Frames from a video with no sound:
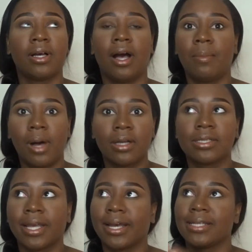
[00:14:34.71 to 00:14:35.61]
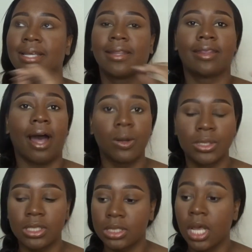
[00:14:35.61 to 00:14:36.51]
amongst, like I said,
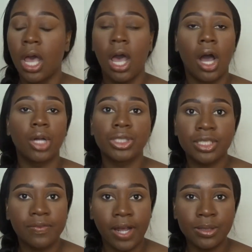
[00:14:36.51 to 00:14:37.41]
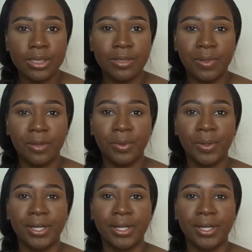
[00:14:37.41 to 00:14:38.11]
thousands, hundreds of thousands of people.